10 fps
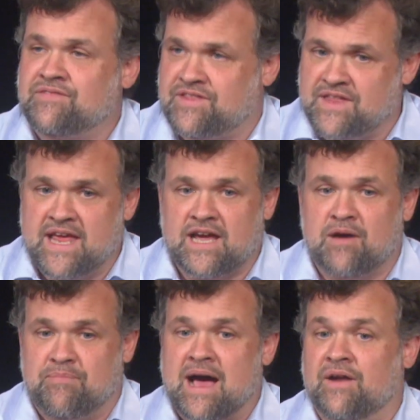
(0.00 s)
to think
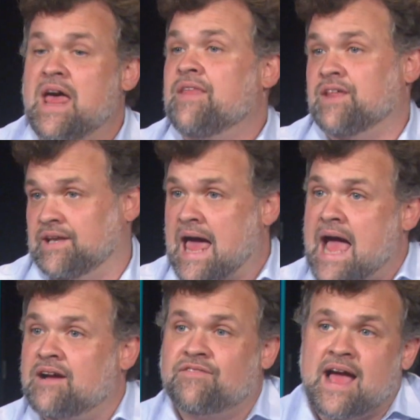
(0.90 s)
about the
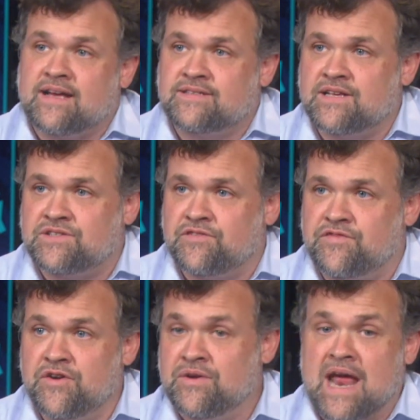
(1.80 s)
lack of access to
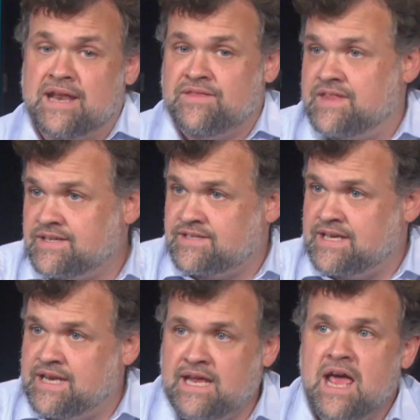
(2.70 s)
food. And in this
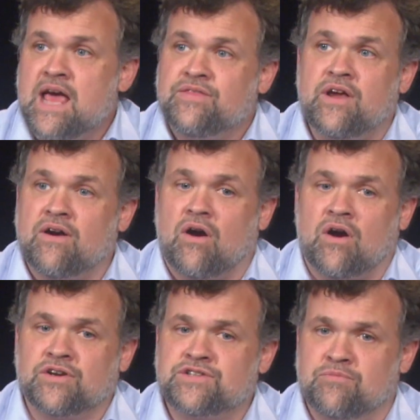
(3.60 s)
city, there
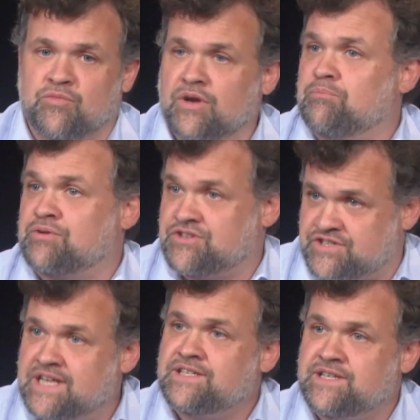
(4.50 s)
are some real
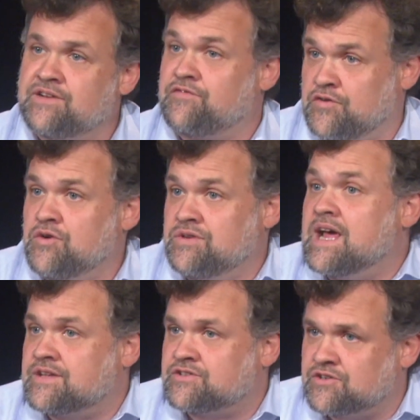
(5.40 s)
persistent food
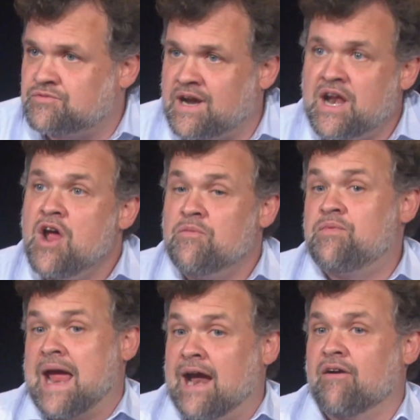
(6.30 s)
deserts, right?
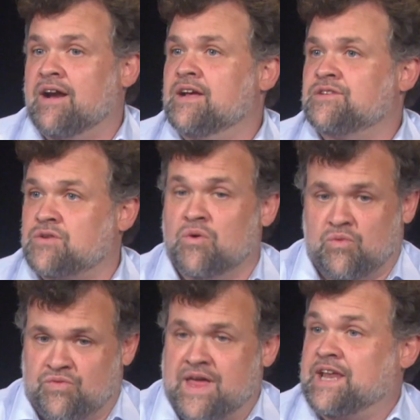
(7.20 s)
Areas
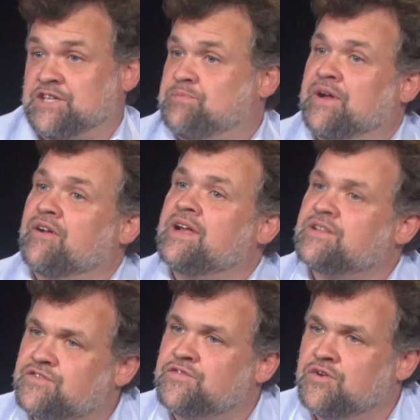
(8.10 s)
that
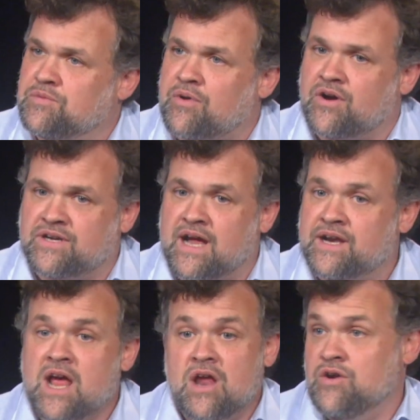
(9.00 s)
experience food
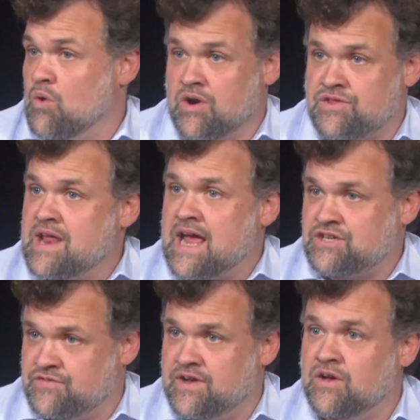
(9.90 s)
apartheid. North
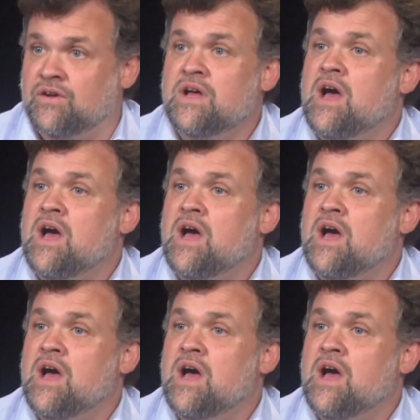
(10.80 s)
Nashville,